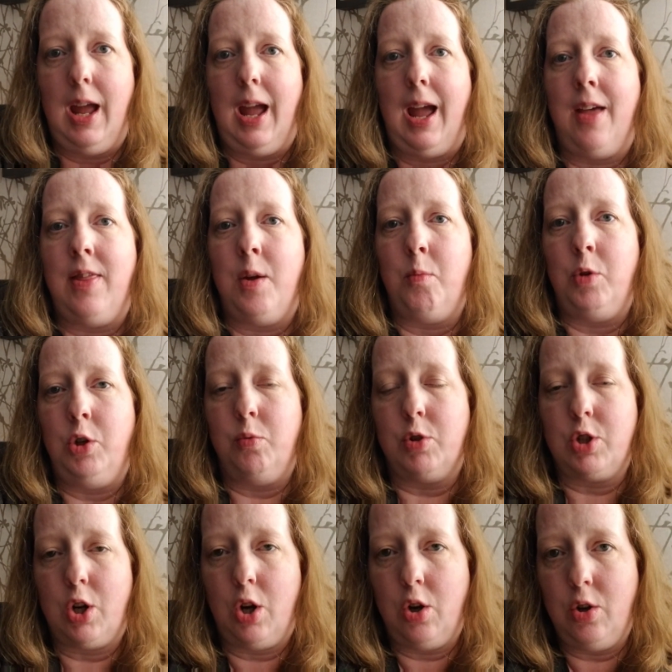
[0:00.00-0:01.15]
and then when you
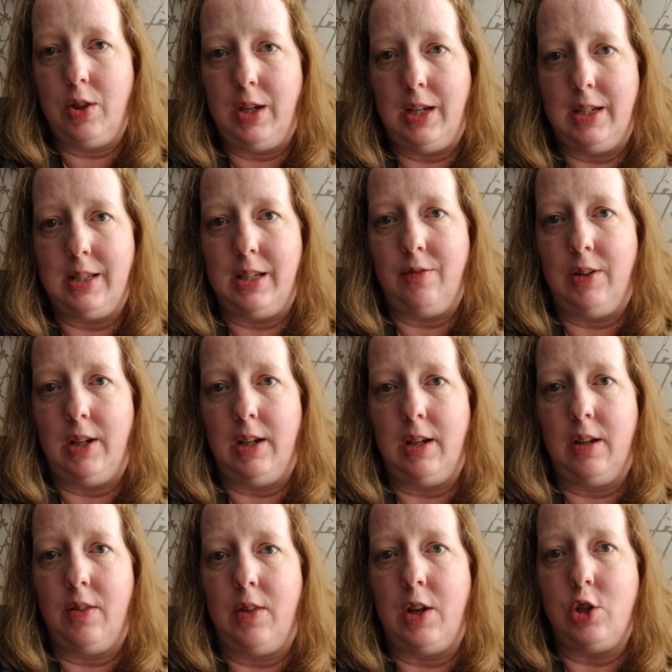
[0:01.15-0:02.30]
returned the ECV,
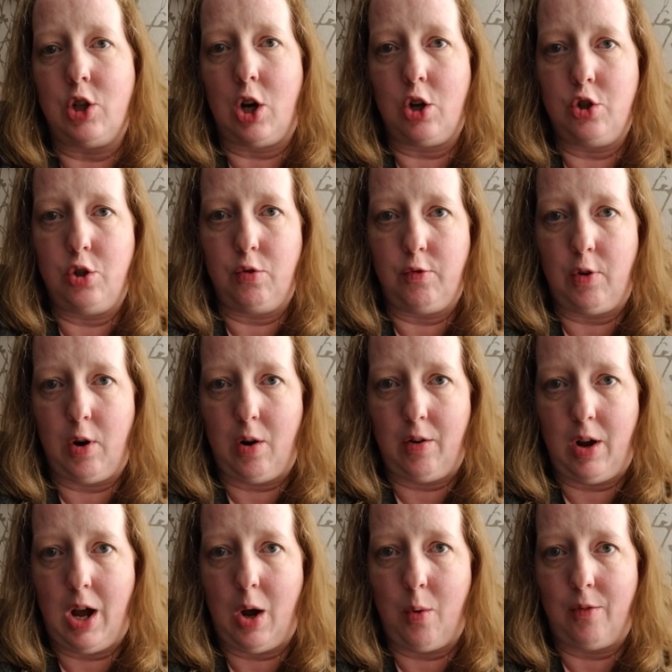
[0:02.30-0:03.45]
they charged you for
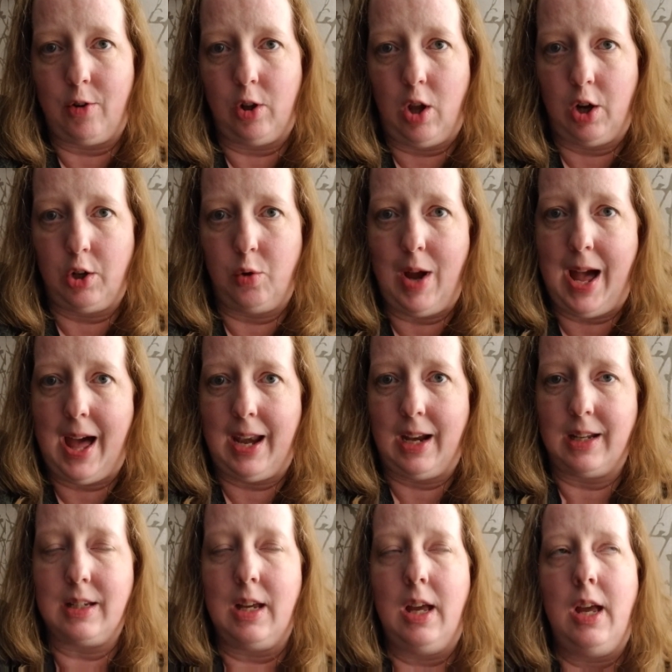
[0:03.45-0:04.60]
however long you had
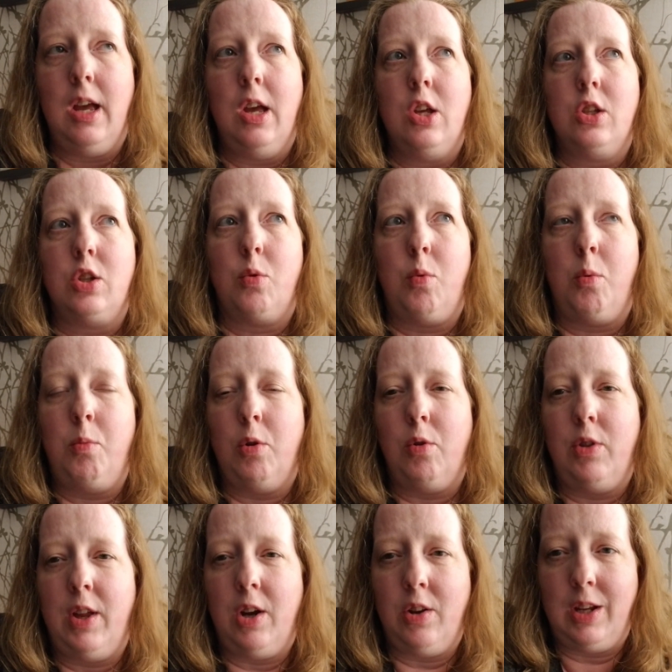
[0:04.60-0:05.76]
it. So when we were
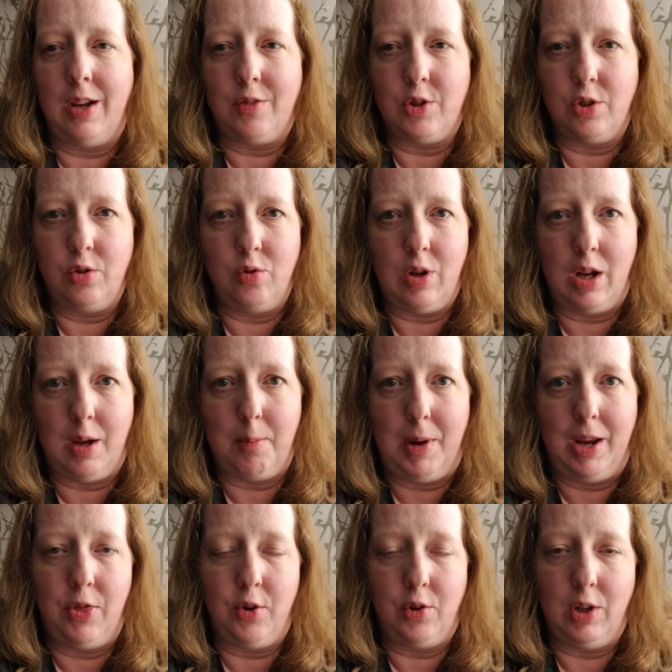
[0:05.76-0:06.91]
there in the afternoon, I
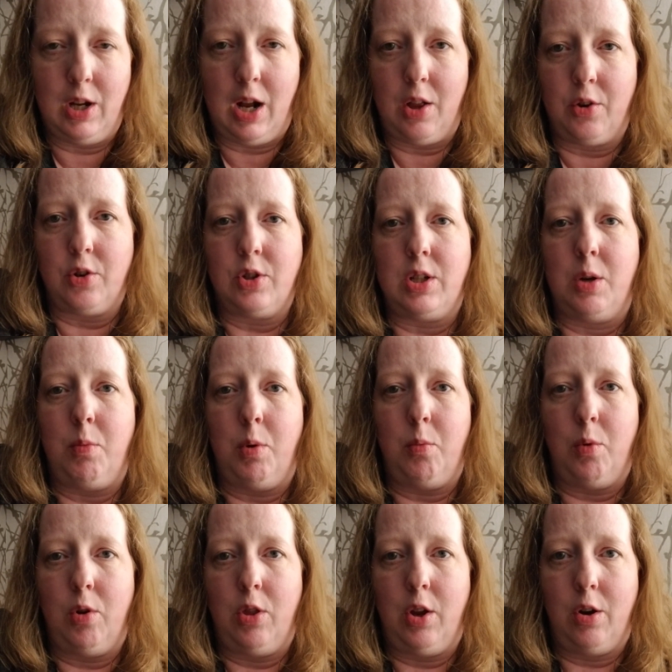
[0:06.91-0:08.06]
paid $30, and when we
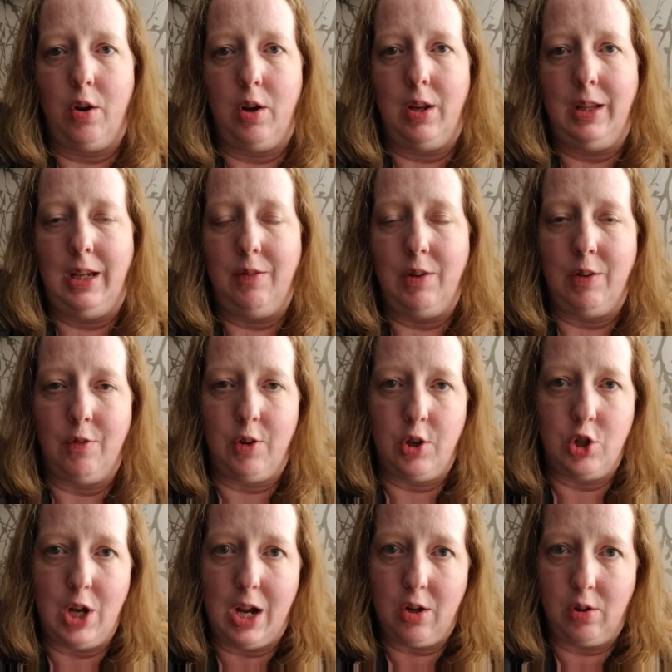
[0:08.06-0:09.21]
were there in the evening for the
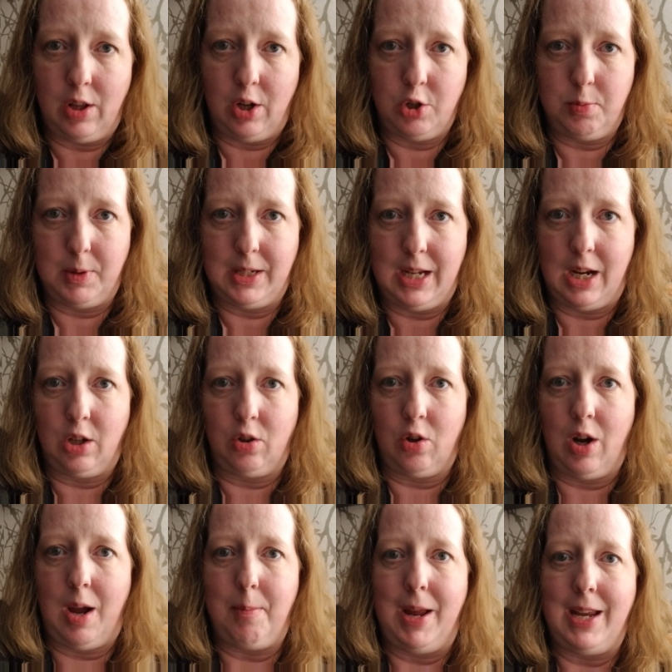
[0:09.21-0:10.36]
Jack-o'-lantern Spectacular,
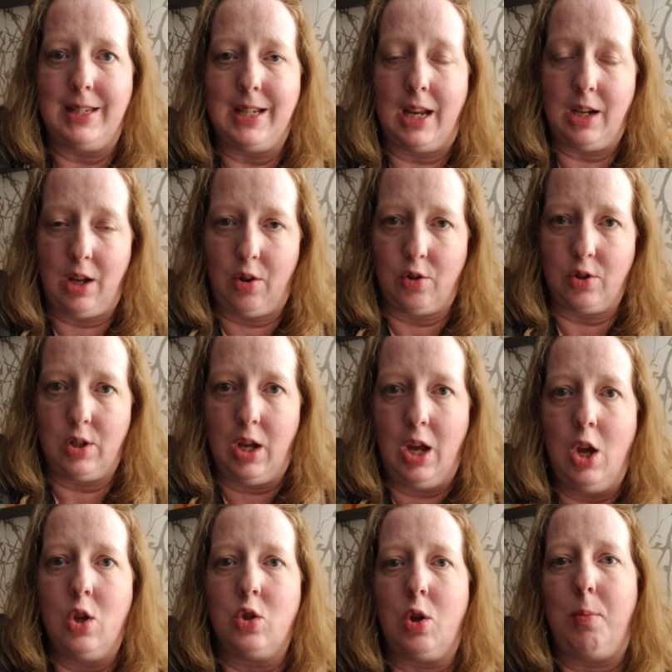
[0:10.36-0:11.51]
I paid $10.
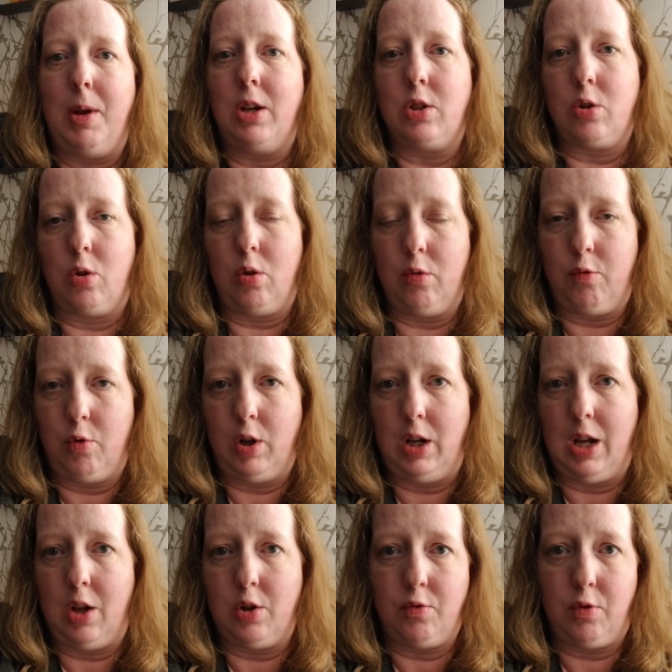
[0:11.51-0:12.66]
So I paid a total of
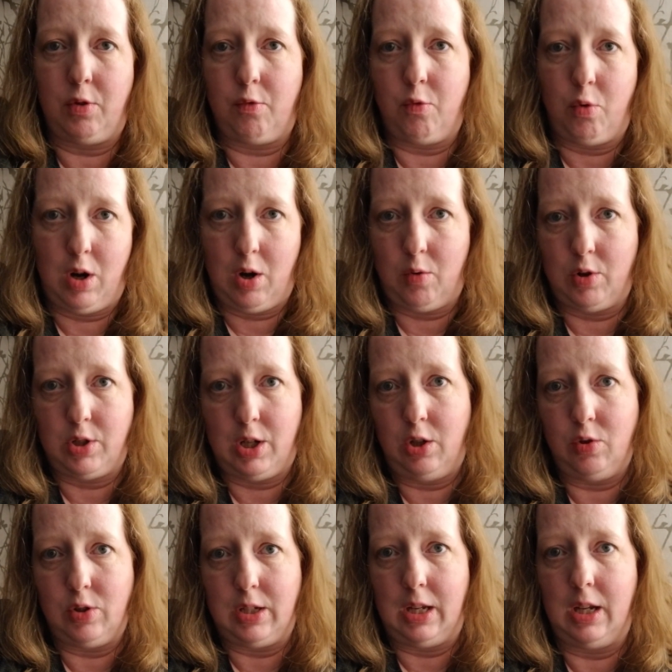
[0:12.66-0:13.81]
$40 for the 4 hours I
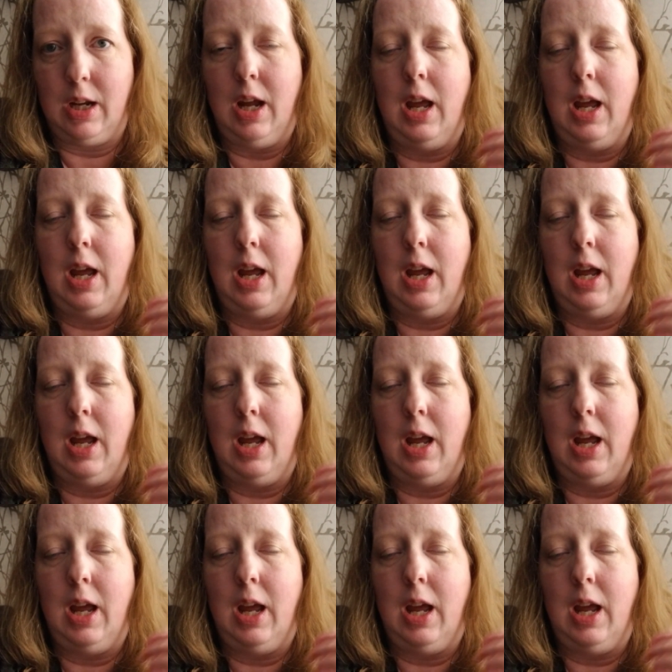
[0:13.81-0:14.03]
used it.